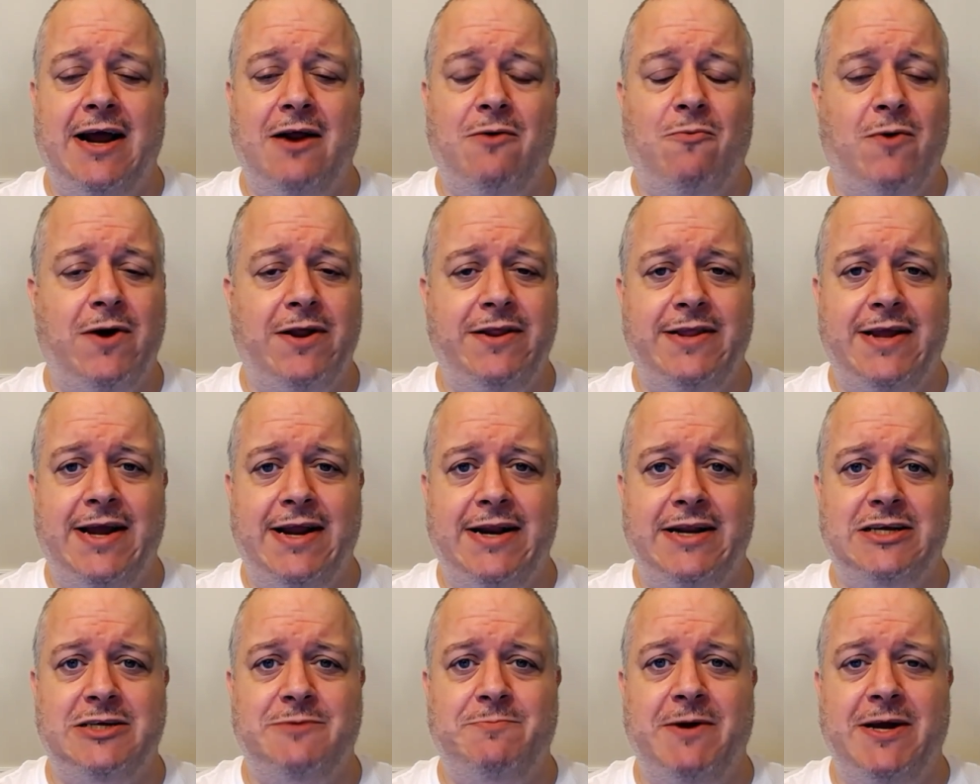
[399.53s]
It wasn't that
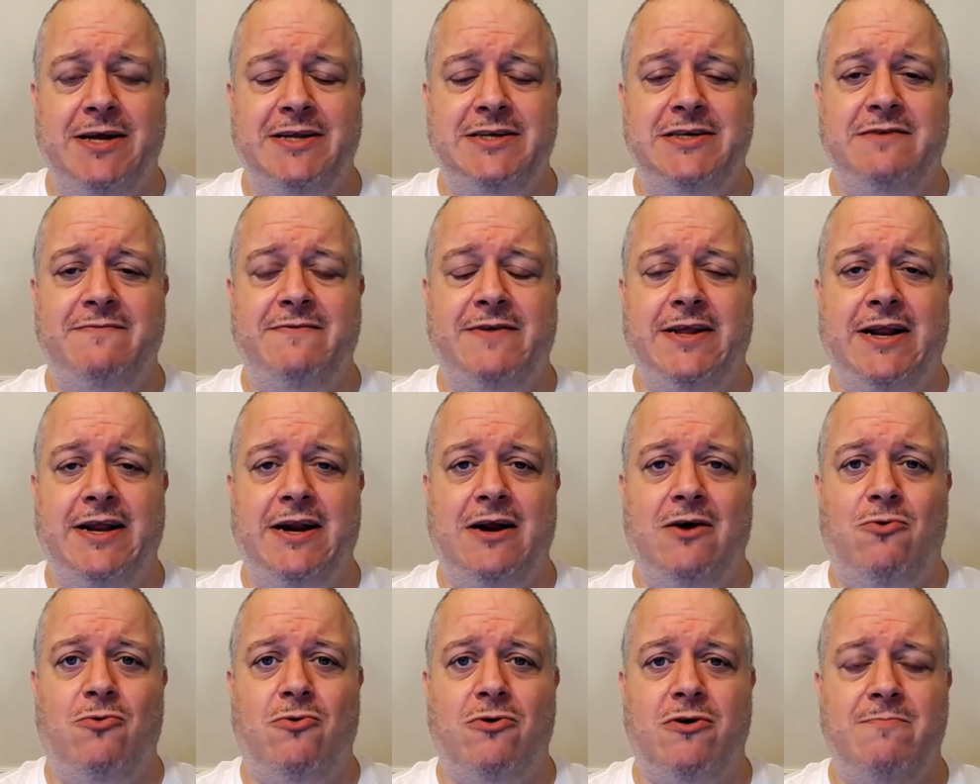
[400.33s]
expensive, and then I
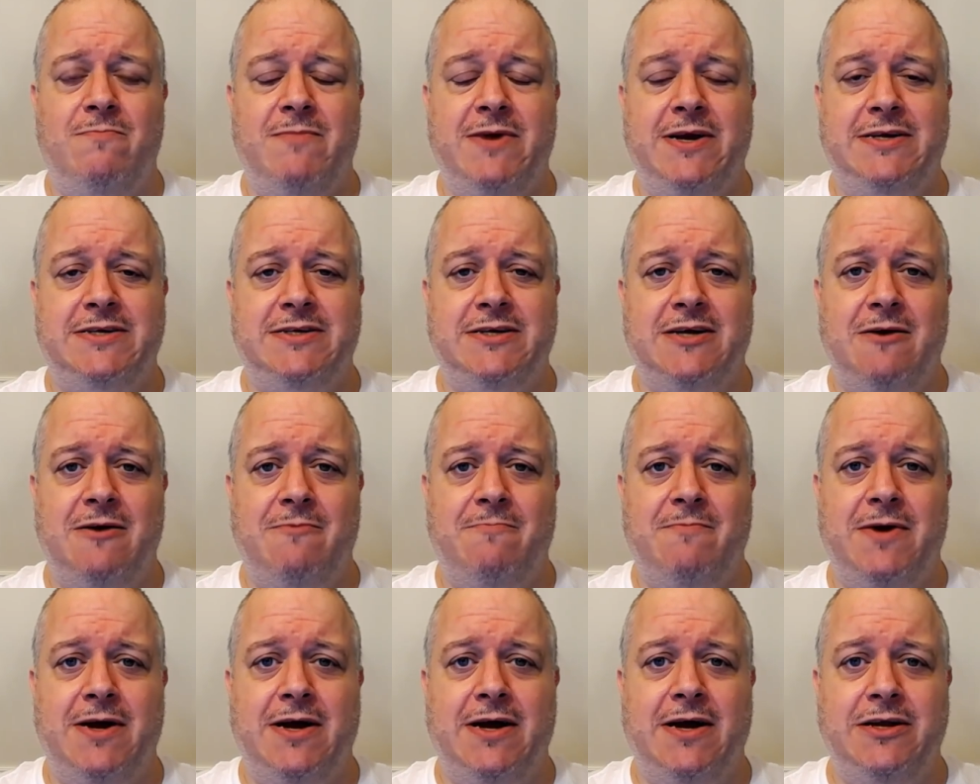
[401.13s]
ordered me some
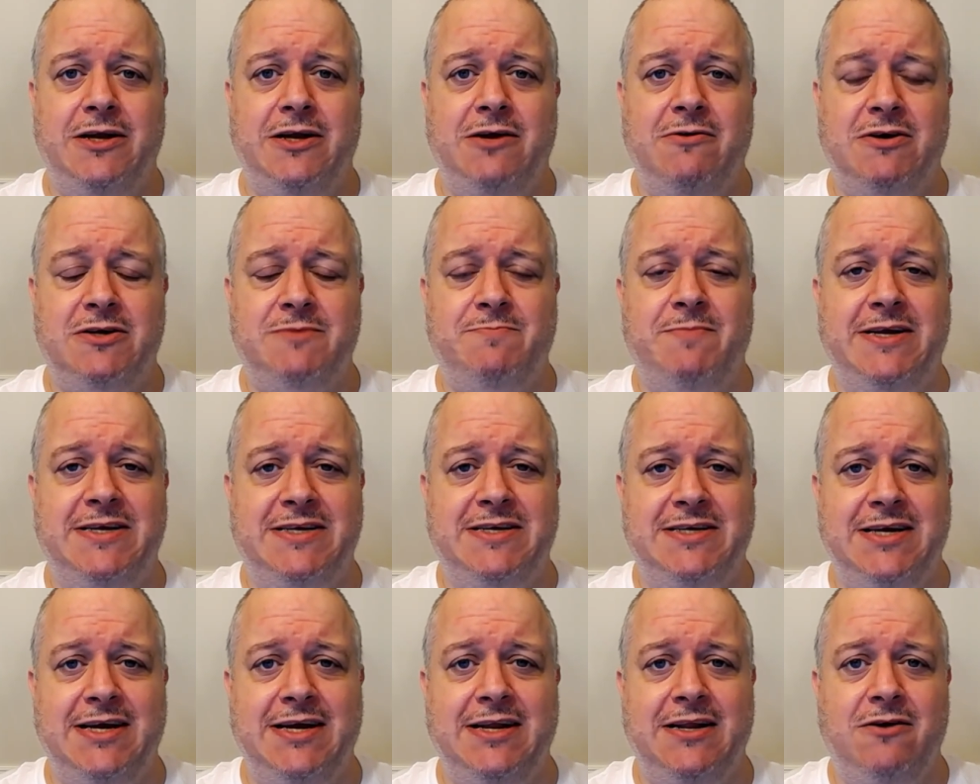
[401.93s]

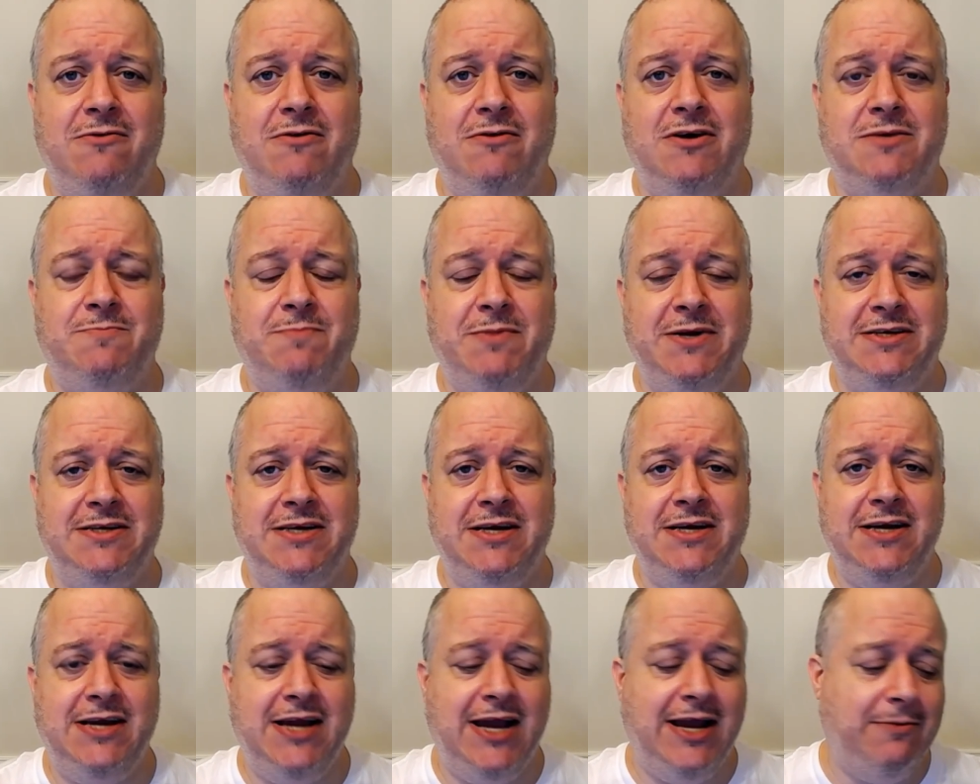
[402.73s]
USB-C to USB-C
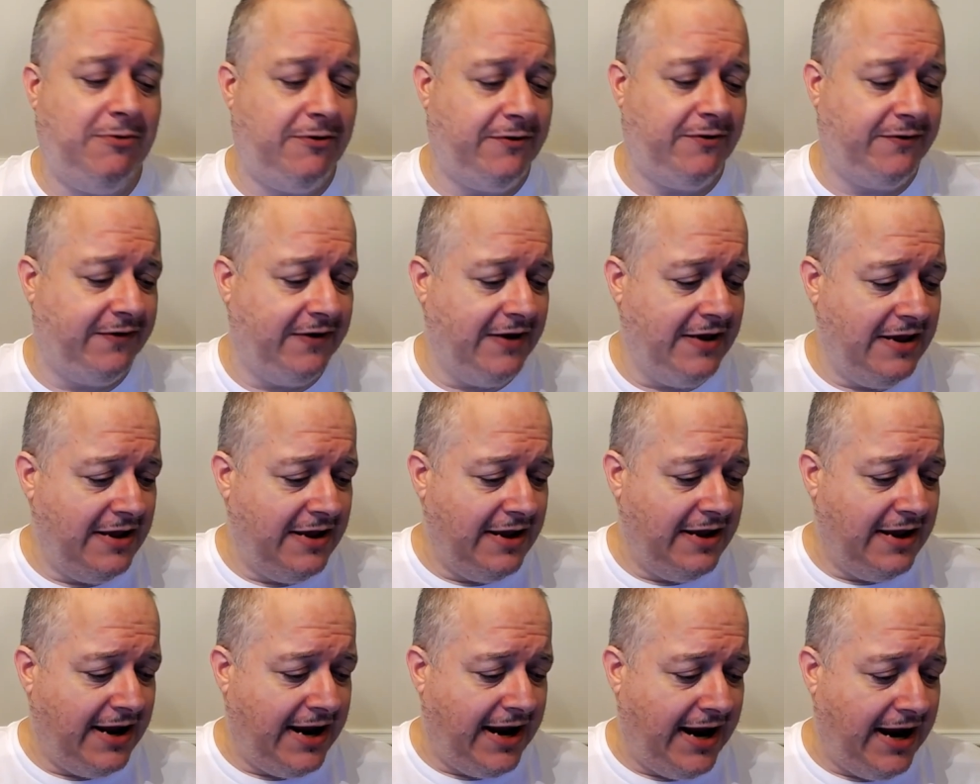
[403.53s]
cables,
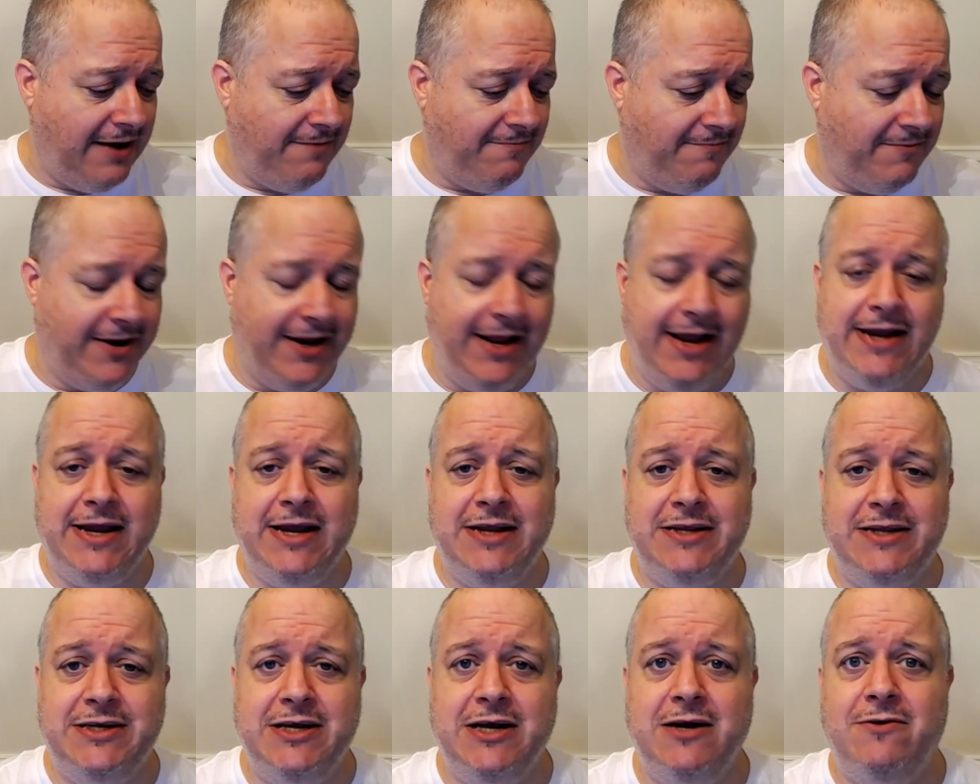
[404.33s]
and when that
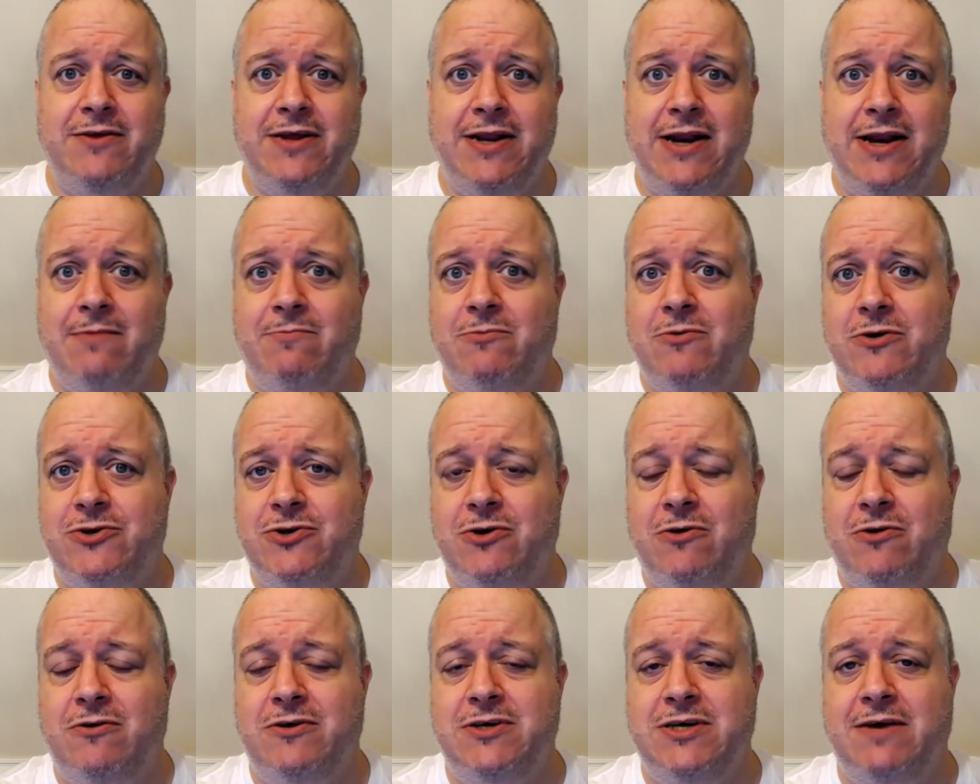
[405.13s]
gets here, then I'm going to
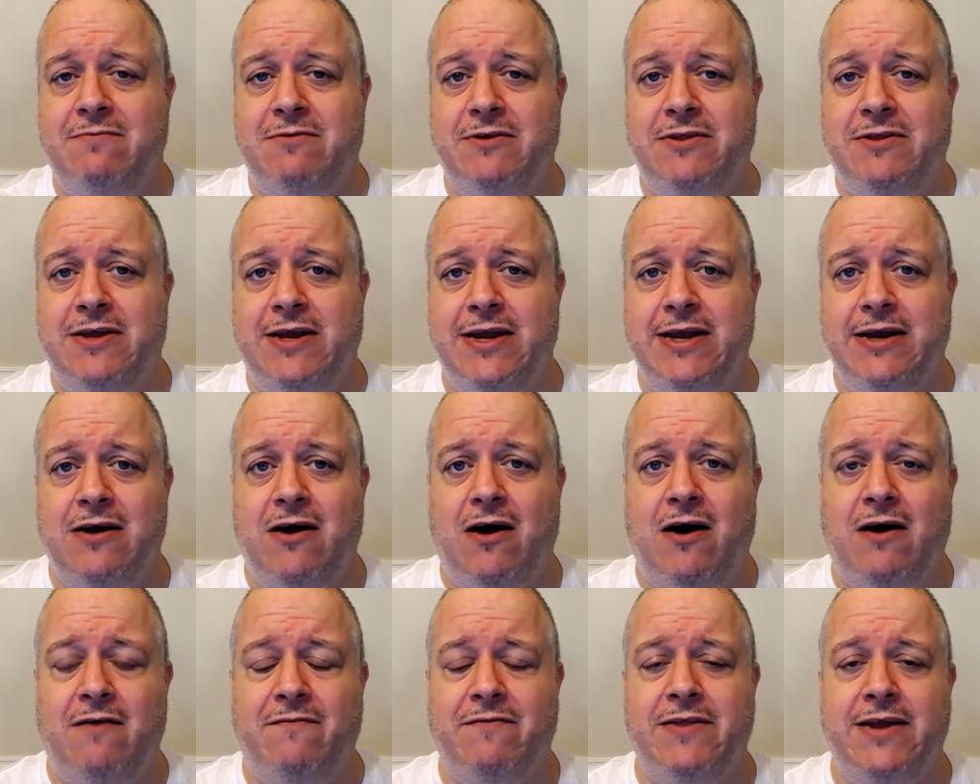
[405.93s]
charge everything
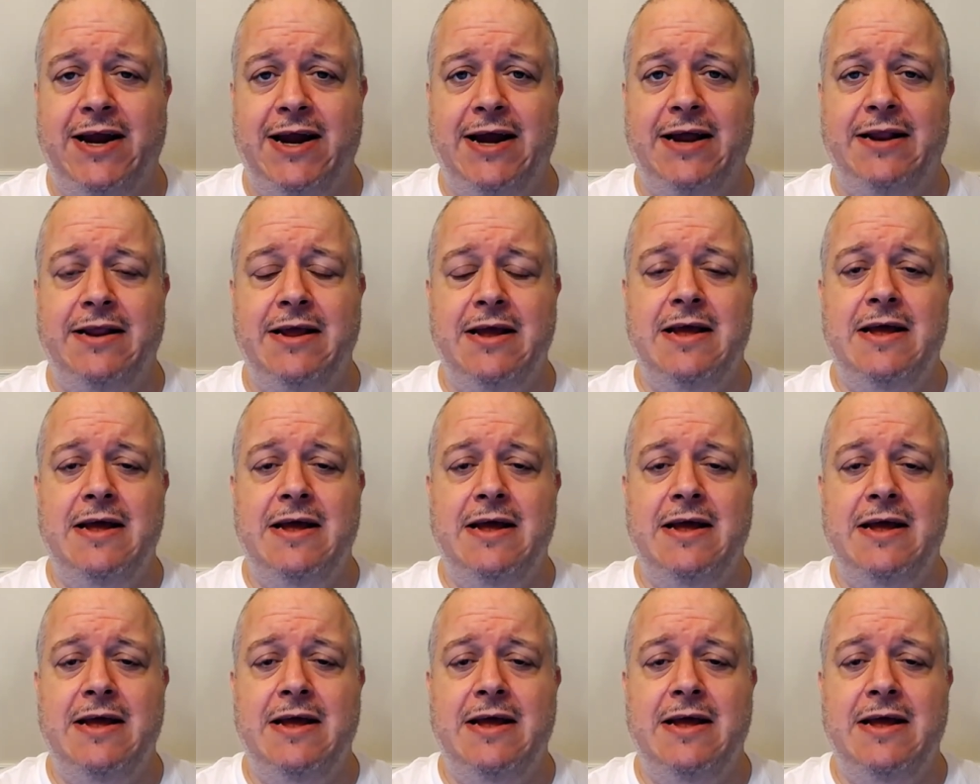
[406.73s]
off of that.